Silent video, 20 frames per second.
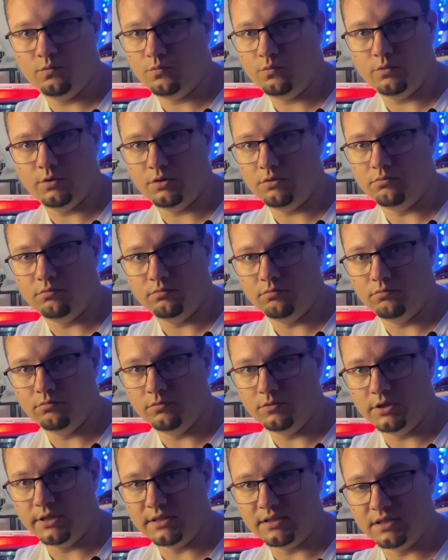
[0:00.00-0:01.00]
with
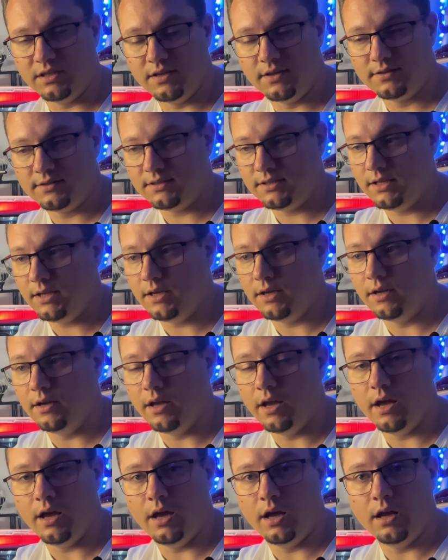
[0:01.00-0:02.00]
just this thing,
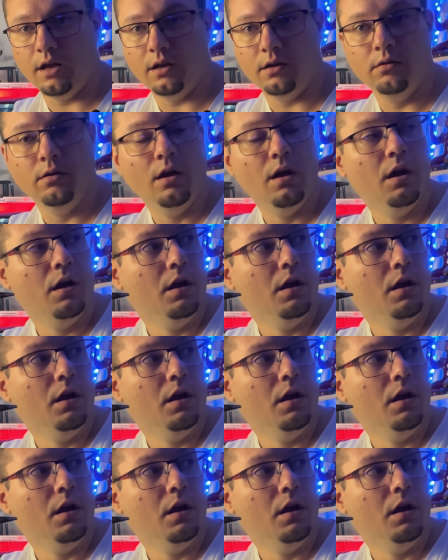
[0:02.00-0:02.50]
and